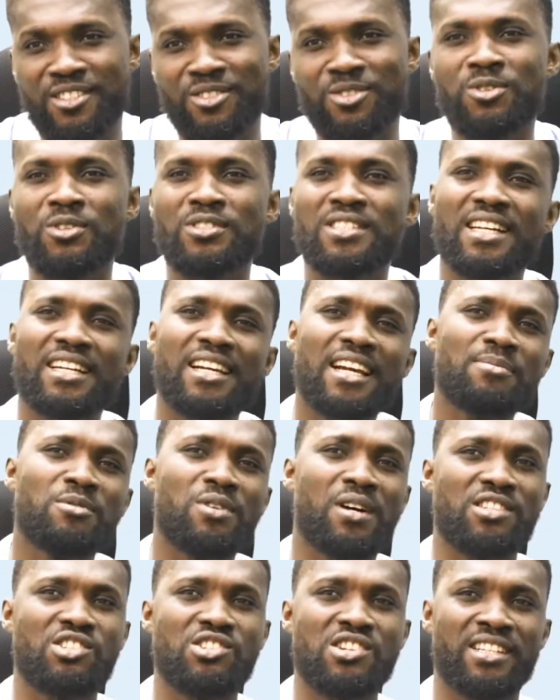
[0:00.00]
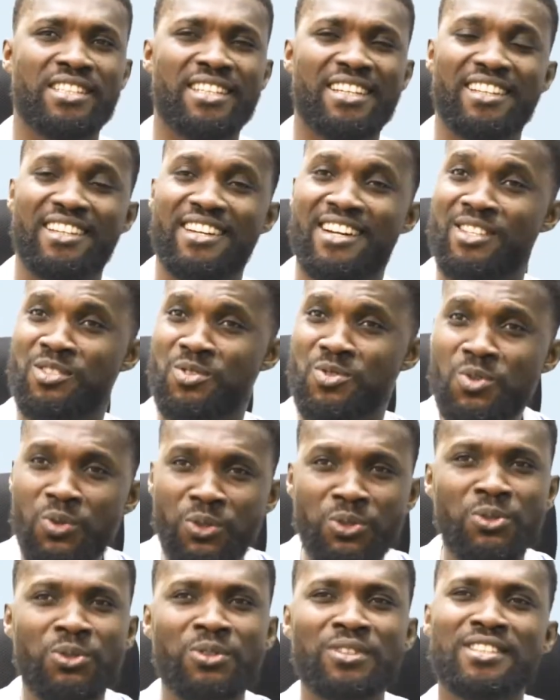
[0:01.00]
subscribe to our channel and turn
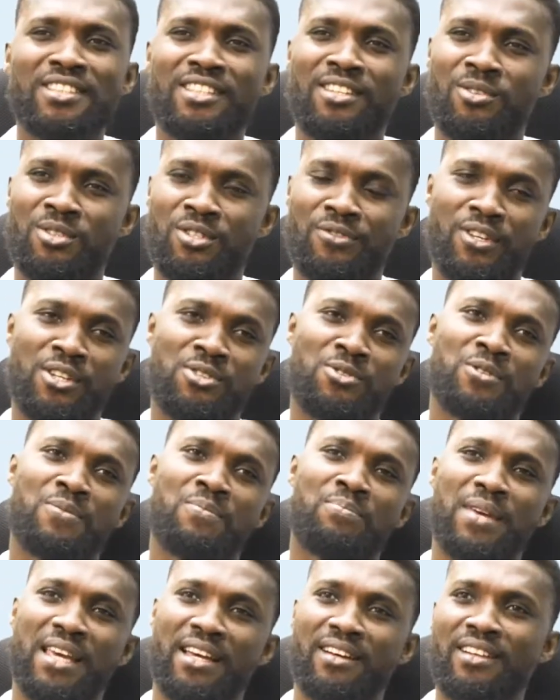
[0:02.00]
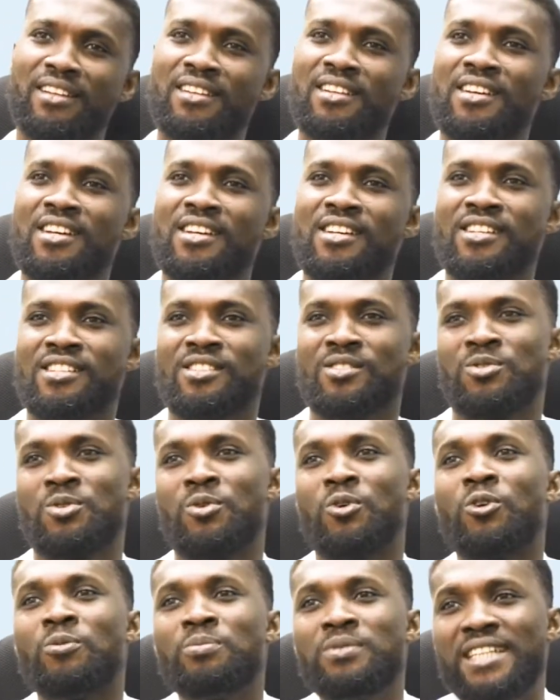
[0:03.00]
on the notification bell to
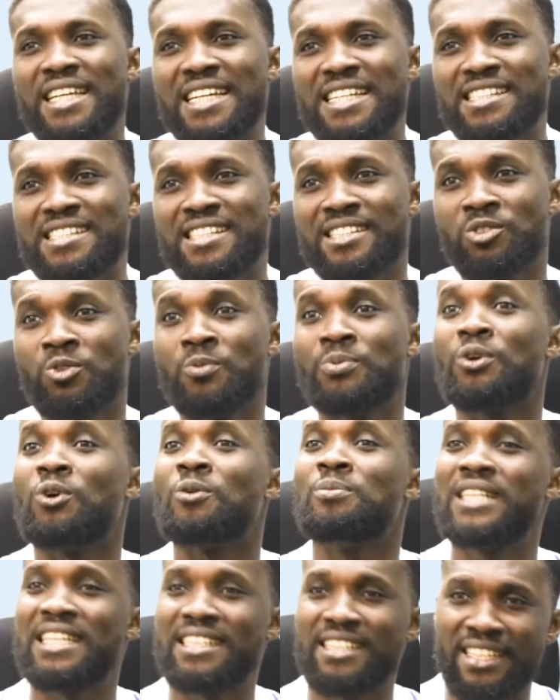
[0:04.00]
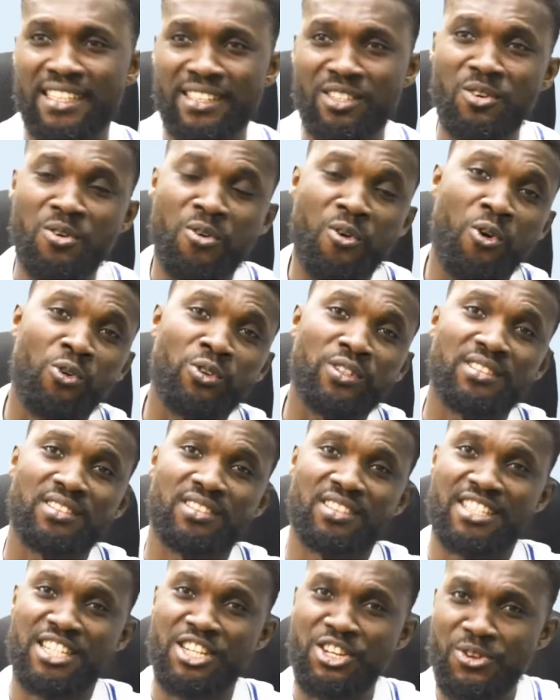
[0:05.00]
be updated on
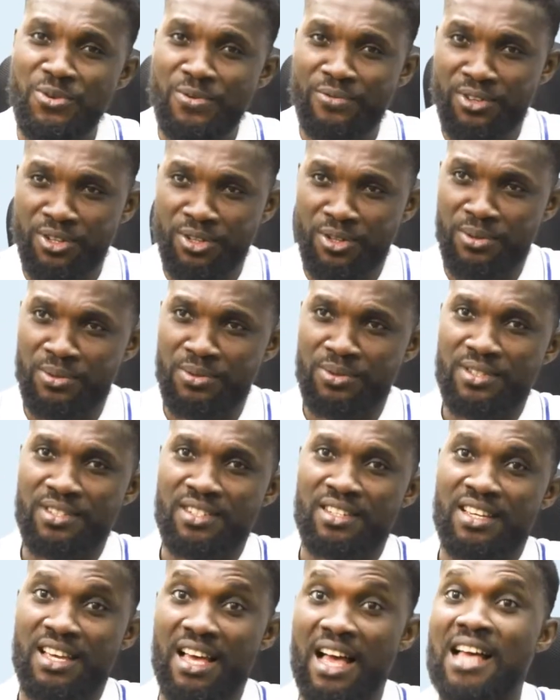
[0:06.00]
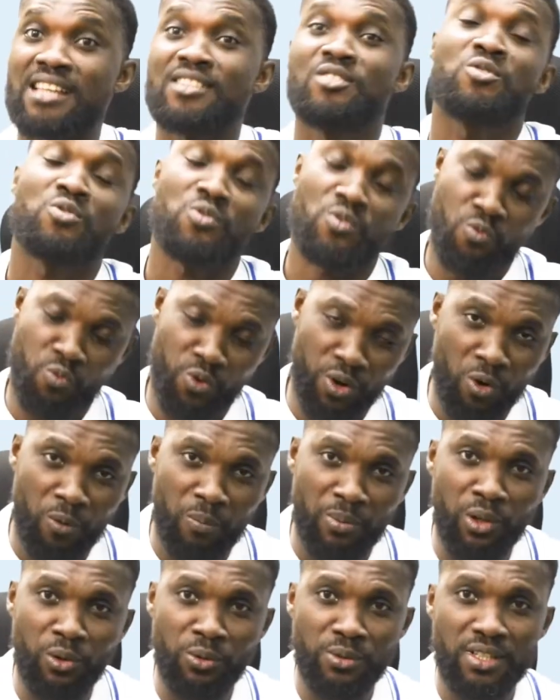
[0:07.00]
new videos as we
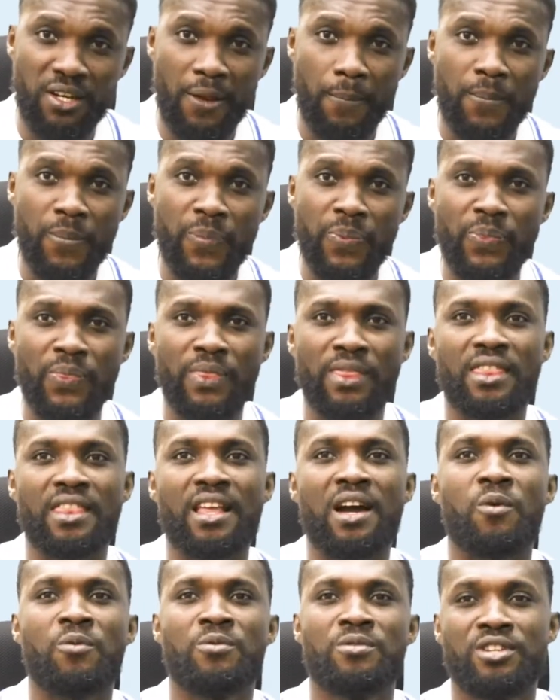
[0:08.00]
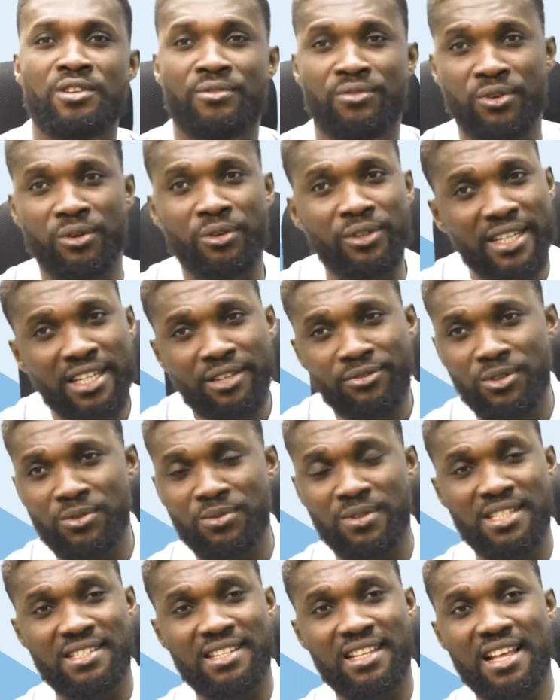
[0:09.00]
upload. Now, if you're ready for today's
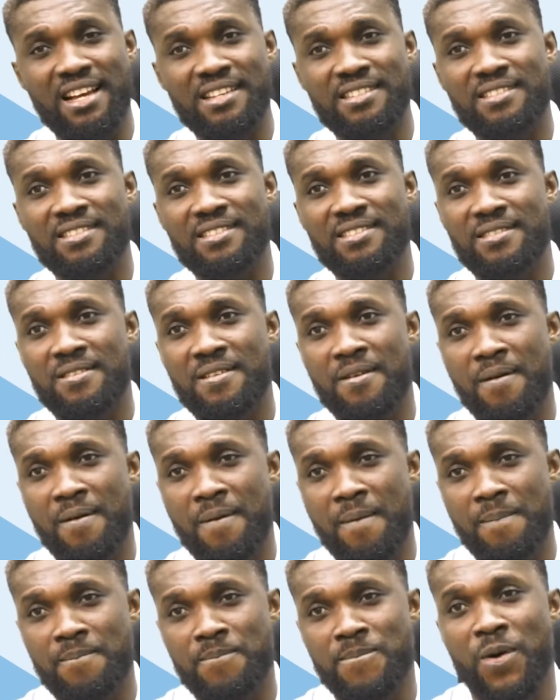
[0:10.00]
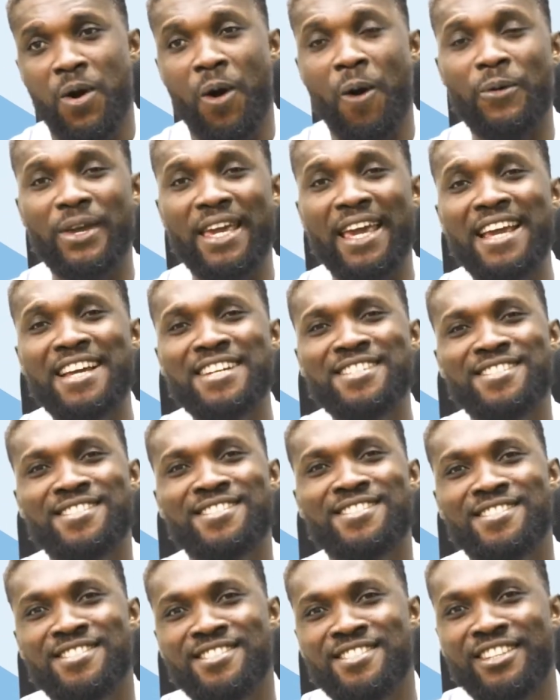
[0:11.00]
class, okay,
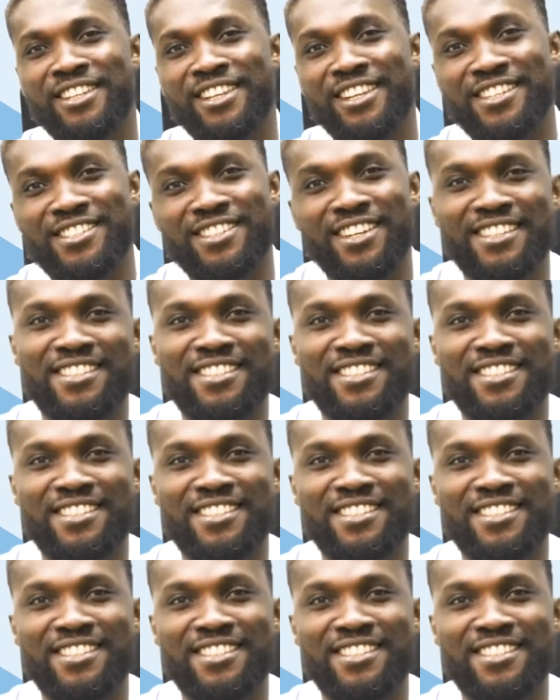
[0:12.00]
let's get